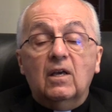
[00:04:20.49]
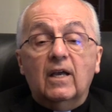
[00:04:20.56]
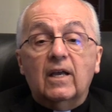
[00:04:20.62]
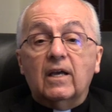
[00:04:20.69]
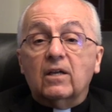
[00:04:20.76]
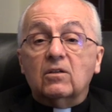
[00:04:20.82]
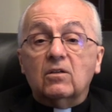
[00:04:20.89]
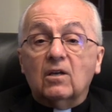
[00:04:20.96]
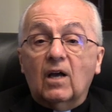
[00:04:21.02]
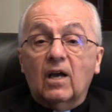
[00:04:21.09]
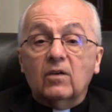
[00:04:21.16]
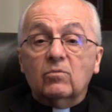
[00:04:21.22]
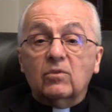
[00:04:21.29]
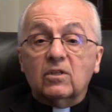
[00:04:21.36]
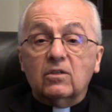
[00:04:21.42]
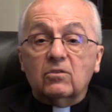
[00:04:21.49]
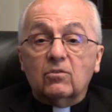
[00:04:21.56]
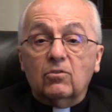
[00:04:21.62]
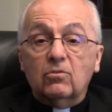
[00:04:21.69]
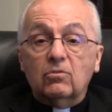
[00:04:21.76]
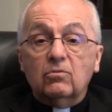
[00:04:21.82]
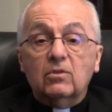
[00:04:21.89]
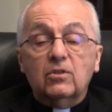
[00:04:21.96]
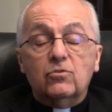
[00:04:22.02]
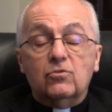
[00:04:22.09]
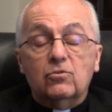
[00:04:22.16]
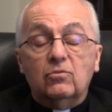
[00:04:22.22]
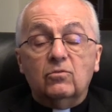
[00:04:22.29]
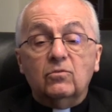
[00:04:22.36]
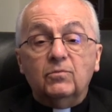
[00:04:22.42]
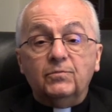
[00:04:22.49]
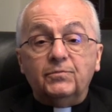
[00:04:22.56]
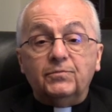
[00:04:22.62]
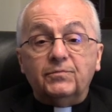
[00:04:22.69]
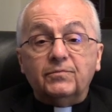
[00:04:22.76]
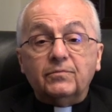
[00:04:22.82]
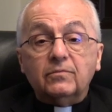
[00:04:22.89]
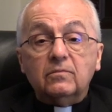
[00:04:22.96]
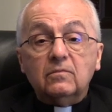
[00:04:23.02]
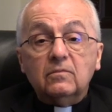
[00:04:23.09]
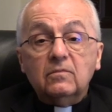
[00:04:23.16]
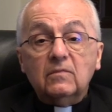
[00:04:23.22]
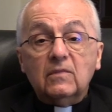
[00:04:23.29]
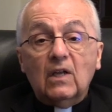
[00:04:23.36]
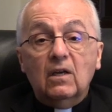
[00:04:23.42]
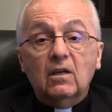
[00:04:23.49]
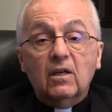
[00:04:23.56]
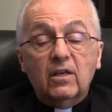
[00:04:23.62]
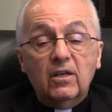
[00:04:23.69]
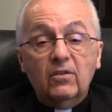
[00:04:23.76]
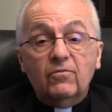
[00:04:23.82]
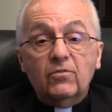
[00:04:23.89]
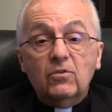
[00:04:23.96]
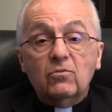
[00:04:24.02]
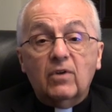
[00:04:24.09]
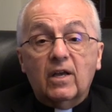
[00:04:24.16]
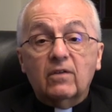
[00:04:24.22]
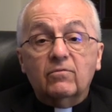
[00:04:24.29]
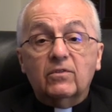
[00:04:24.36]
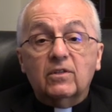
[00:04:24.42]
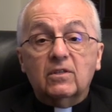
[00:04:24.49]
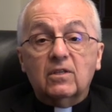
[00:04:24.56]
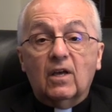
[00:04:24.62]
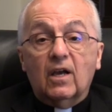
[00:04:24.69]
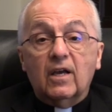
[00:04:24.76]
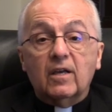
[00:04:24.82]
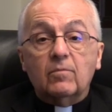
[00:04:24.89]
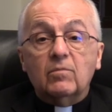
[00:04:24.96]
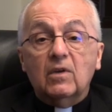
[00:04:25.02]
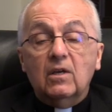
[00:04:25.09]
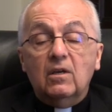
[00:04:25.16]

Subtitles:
And I would encourage you, if you have the time,